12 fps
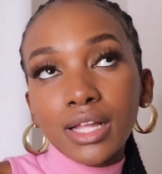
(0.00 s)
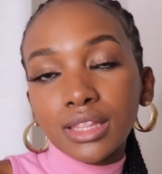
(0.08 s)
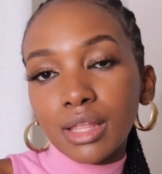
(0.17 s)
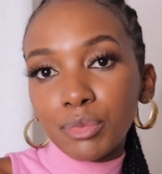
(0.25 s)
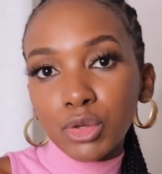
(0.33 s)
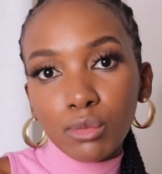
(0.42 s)
the
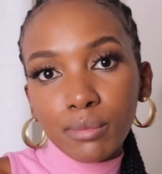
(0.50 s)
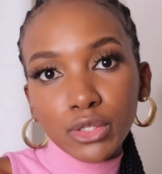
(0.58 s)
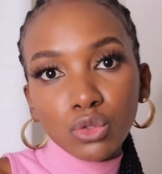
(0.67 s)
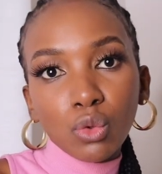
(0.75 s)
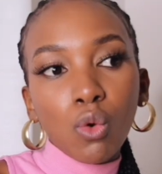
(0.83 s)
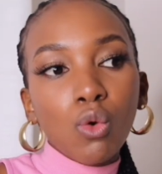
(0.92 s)
Puma
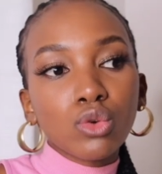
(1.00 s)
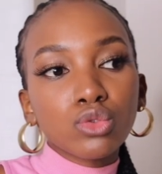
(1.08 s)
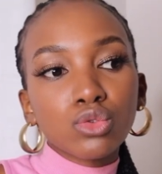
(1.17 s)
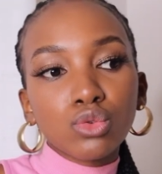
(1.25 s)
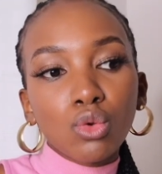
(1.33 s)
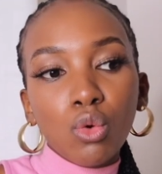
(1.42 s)
store,
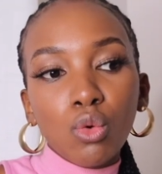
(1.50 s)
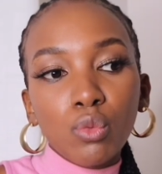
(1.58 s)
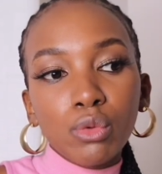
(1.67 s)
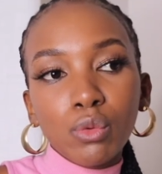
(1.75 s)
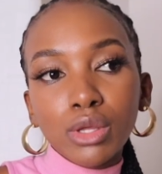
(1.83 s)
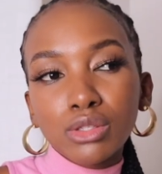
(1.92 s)
so
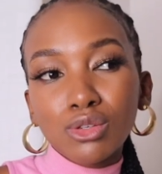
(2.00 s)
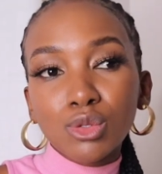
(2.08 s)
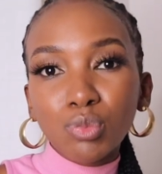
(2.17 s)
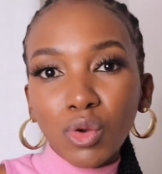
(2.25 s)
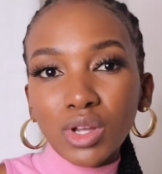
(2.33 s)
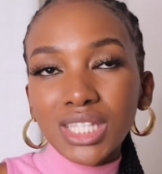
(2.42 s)
we went to
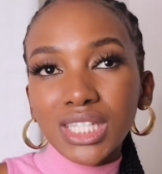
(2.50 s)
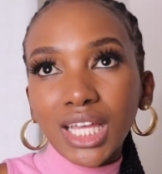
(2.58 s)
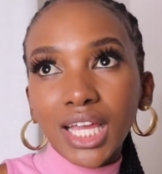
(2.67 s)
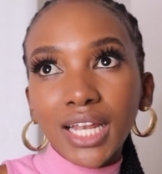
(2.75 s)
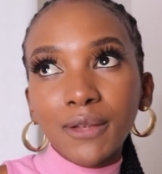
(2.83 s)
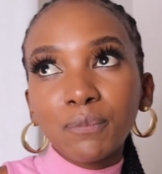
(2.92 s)

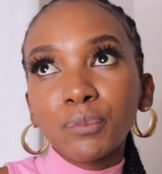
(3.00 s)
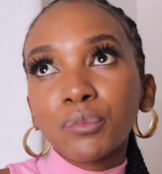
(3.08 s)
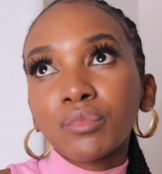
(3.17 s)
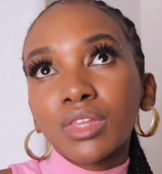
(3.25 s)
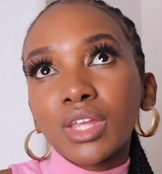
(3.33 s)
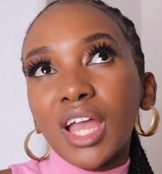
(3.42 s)
Sportscene,
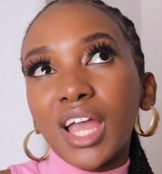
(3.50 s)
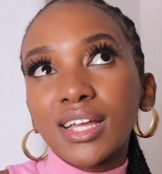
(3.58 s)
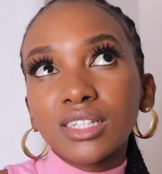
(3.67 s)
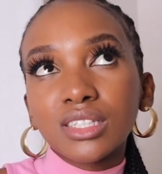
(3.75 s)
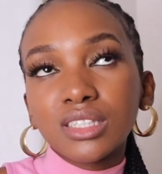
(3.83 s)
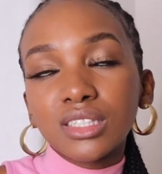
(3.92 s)

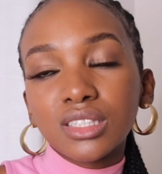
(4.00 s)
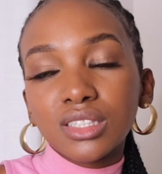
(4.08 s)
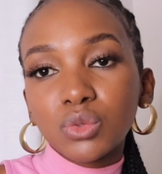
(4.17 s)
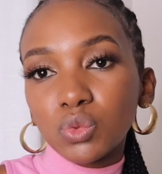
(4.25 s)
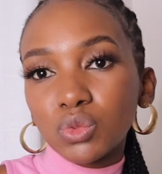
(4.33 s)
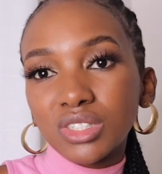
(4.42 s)
and
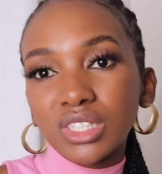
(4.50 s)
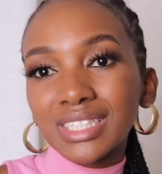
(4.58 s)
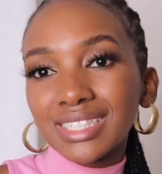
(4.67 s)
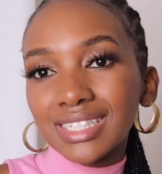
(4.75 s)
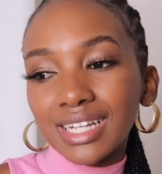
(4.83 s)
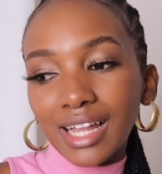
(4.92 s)
she
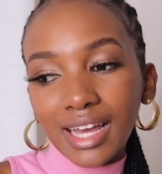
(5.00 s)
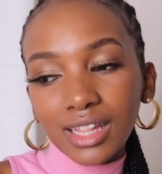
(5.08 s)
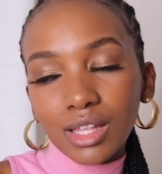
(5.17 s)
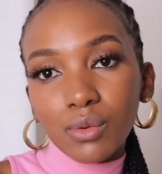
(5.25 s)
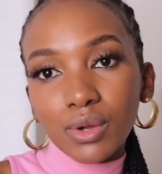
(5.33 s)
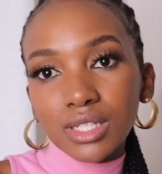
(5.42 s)
didn't like
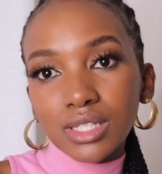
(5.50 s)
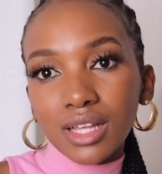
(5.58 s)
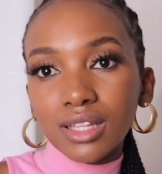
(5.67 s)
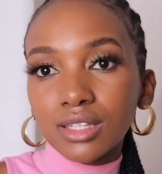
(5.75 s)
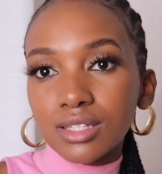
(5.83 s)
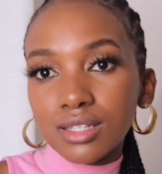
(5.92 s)
the ones
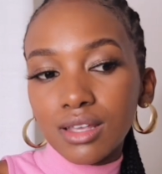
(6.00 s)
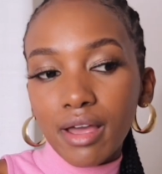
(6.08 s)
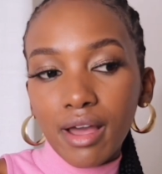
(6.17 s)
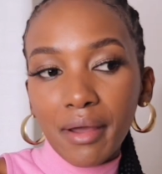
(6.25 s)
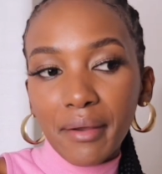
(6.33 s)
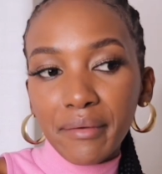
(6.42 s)
that
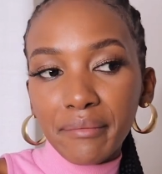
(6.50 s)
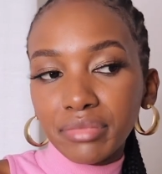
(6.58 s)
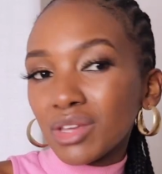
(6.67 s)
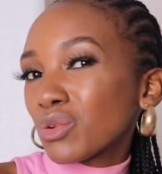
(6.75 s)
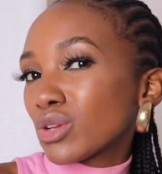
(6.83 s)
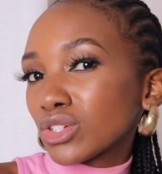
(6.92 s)

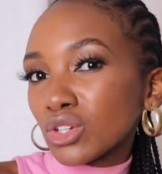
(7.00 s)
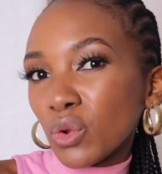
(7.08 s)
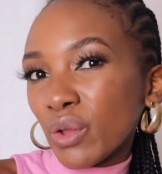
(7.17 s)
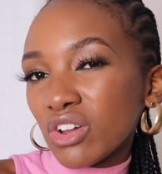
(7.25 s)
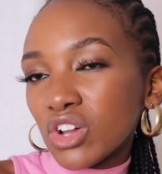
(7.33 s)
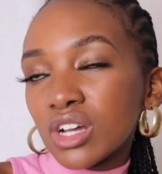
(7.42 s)
they were
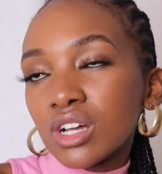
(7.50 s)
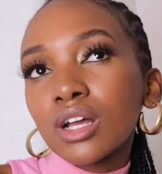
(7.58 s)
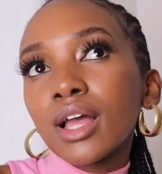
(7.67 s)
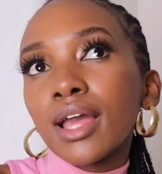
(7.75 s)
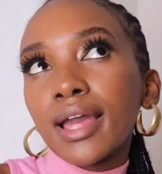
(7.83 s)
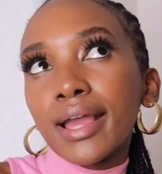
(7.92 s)
showing her.
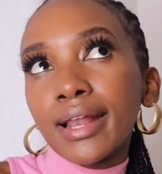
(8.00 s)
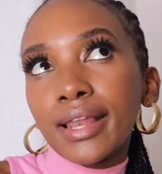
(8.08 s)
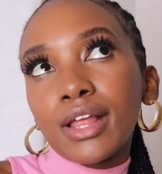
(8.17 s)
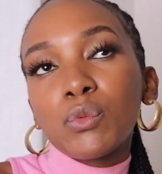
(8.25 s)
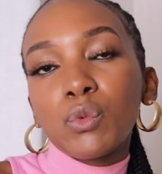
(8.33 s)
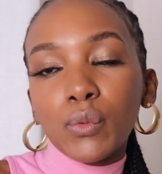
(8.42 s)
And
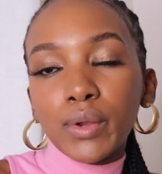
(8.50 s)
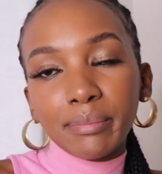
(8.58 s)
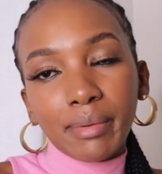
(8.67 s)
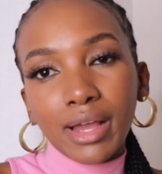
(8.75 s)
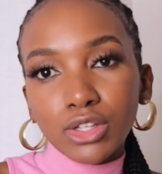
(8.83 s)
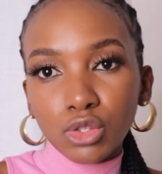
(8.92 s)
then we went
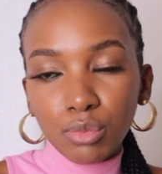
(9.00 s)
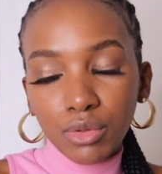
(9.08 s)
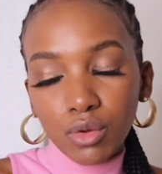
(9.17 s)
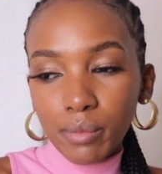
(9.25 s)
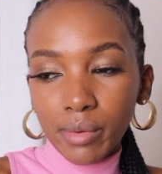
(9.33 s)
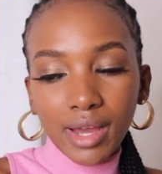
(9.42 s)
back to
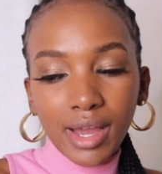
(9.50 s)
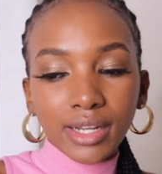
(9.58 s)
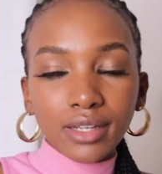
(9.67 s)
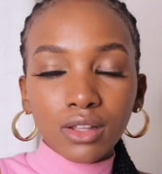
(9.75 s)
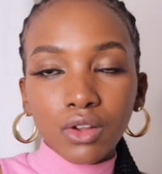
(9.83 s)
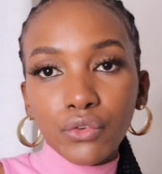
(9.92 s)
Puma. I
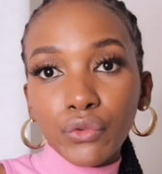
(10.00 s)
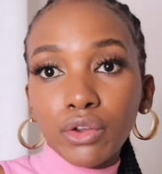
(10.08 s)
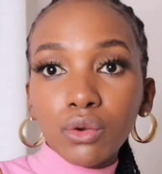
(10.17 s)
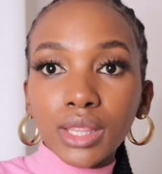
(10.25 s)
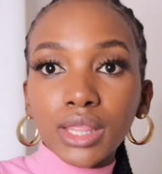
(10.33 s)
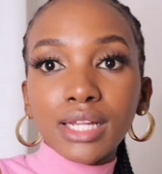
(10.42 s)
did not
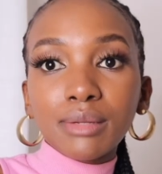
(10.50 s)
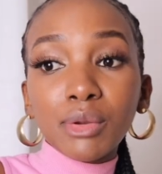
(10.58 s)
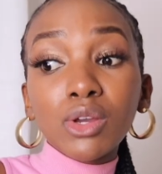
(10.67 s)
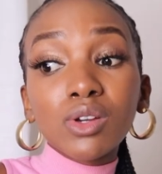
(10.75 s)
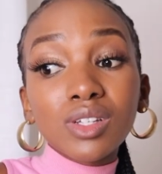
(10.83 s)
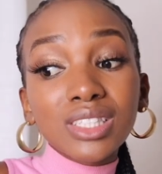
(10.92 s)
record that
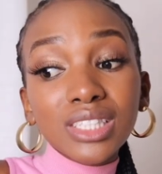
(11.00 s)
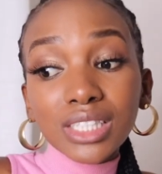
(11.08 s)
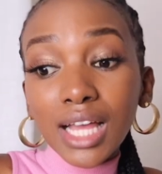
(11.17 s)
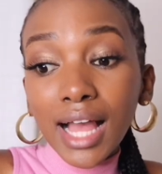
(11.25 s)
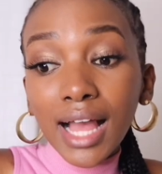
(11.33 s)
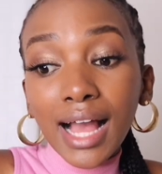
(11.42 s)
because
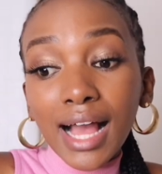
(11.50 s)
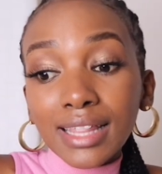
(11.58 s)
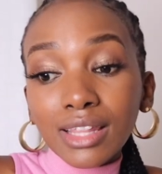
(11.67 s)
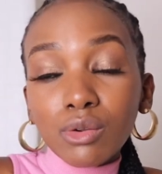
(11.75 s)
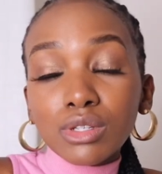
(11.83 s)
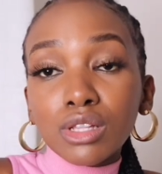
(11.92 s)

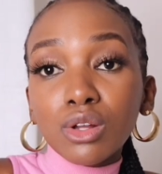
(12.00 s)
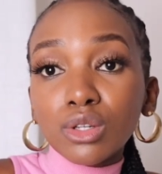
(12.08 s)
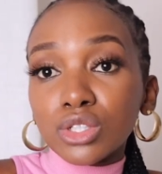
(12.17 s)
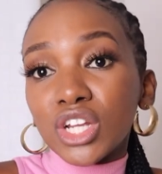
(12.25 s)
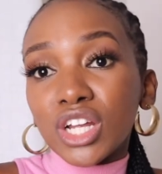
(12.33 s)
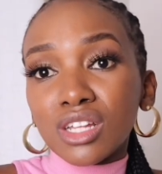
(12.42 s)
there was load
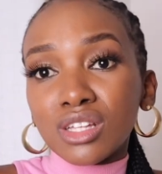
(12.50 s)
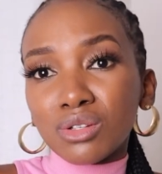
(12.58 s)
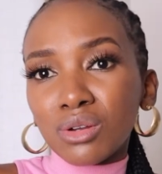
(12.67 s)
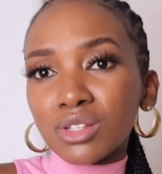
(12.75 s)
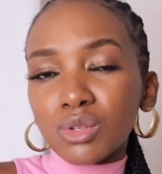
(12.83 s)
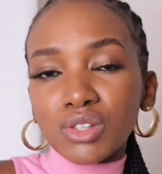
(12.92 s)
shedding, so
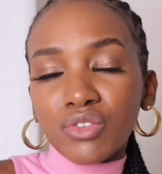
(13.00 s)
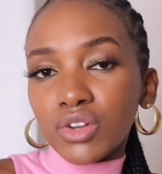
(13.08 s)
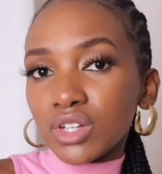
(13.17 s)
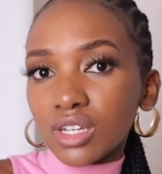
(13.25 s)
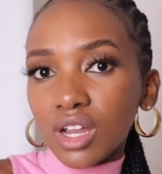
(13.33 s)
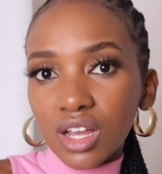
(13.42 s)
it was very
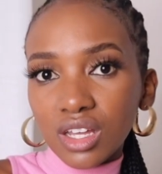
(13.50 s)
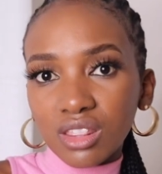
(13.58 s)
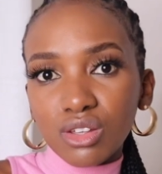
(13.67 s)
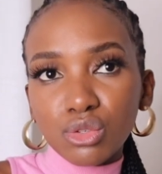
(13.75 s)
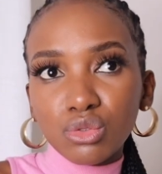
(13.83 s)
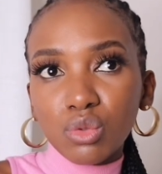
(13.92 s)
dark in
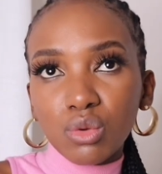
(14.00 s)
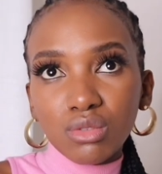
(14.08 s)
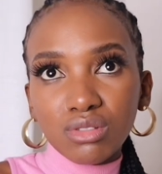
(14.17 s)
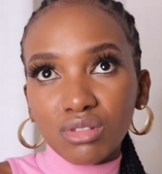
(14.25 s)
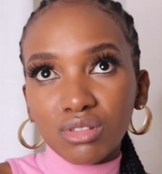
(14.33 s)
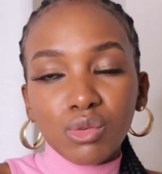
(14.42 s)
the store,
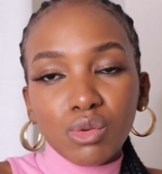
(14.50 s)
so there